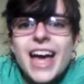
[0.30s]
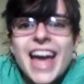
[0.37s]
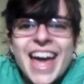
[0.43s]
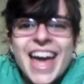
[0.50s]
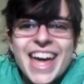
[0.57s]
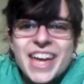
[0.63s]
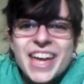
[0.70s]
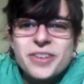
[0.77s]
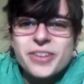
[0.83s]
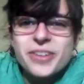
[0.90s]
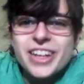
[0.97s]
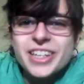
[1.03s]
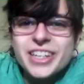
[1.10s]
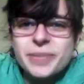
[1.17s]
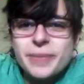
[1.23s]
Hey,
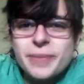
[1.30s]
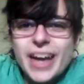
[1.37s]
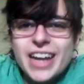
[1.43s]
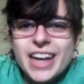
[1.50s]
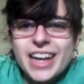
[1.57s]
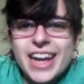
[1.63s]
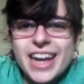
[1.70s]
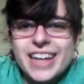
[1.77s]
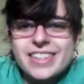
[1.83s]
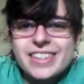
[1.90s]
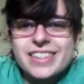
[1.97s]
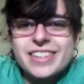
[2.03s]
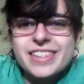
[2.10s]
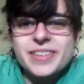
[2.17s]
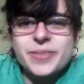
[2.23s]
welcome back,
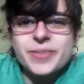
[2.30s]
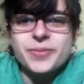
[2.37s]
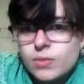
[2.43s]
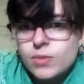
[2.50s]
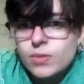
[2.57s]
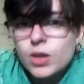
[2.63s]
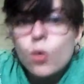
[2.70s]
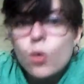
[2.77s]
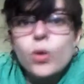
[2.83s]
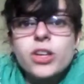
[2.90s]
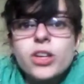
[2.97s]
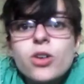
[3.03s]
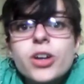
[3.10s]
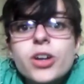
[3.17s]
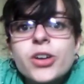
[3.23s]
guys. When
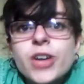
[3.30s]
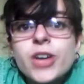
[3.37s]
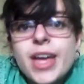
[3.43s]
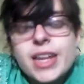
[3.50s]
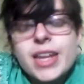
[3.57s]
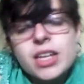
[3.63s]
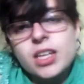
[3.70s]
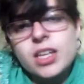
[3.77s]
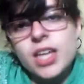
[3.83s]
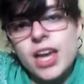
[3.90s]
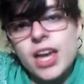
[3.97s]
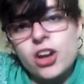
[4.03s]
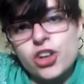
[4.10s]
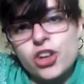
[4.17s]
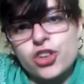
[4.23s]
you're creating a
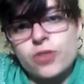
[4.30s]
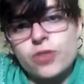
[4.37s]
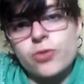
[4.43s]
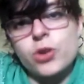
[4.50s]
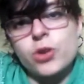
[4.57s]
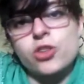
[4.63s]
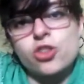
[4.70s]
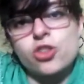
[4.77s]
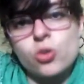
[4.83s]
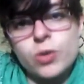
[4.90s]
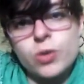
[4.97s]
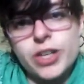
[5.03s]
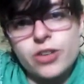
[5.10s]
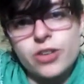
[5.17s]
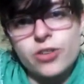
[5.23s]
character for a
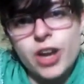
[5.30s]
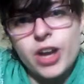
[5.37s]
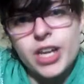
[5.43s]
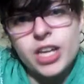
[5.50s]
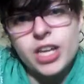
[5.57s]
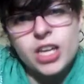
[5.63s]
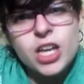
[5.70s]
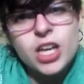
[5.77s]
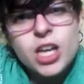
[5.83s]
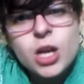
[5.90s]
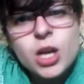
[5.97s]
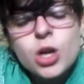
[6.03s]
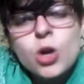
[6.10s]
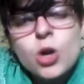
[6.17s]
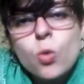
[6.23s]
story you're writing,
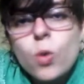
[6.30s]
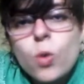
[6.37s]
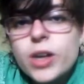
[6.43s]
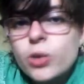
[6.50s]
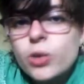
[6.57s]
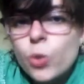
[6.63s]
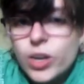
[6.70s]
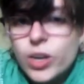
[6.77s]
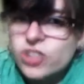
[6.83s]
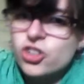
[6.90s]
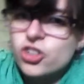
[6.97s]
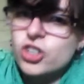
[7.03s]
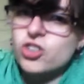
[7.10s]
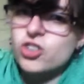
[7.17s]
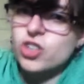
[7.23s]
what
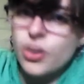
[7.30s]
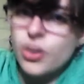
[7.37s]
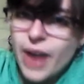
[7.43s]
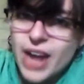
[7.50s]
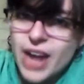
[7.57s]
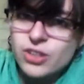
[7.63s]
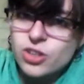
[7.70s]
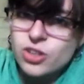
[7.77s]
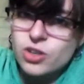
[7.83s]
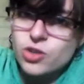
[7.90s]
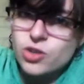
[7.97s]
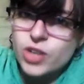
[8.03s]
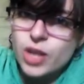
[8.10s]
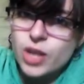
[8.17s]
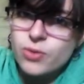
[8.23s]
questions do you ask
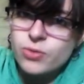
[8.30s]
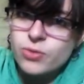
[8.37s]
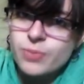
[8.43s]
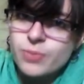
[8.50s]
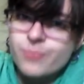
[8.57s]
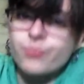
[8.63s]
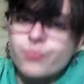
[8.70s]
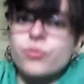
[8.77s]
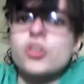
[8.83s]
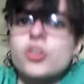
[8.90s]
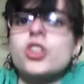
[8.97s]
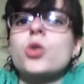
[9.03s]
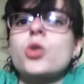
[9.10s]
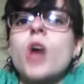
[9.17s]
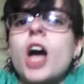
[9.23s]
yourself? Do
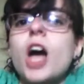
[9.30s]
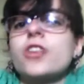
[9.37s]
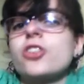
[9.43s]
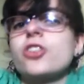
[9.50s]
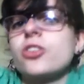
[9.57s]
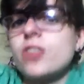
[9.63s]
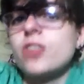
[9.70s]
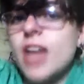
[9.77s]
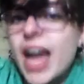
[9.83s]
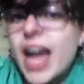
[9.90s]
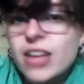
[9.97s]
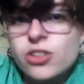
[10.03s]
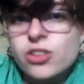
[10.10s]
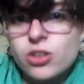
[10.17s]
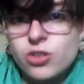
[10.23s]
you consciously
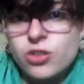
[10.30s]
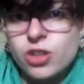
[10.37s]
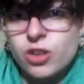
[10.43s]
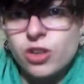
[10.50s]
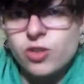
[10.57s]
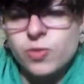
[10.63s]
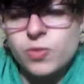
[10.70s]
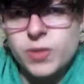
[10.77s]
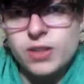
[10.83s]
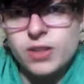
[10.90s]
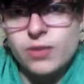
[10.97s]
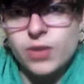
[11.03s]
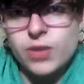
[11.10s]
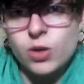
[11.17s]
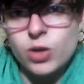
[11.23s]
ask yourself
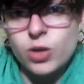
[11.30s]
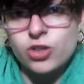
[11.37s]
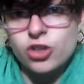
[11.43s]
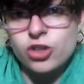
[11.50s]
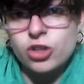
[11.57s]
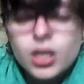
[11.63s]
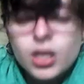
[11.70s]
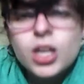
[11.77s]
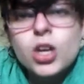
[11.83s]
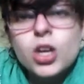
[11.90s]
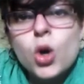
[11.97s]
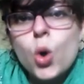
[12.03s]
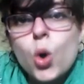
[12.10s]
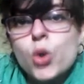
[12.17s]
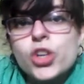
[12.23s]
specific questions,
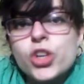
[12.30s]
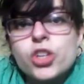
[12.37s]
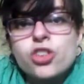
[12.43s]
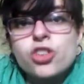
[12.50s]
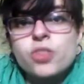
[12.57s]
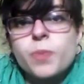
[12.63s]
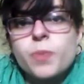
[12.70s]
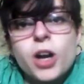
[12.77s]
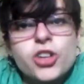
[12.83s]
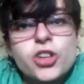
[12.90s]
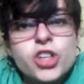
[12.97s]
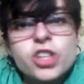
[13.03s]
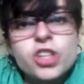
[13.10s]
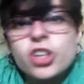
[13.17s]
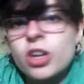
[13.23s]
or do you just
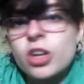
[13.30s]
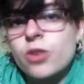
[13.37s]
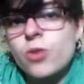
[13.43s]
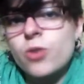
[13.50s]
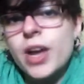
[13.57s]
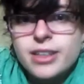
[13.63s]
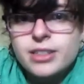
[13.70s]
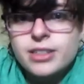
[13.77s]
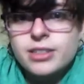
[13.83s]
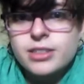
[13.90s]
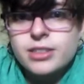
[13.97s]
barge into your writing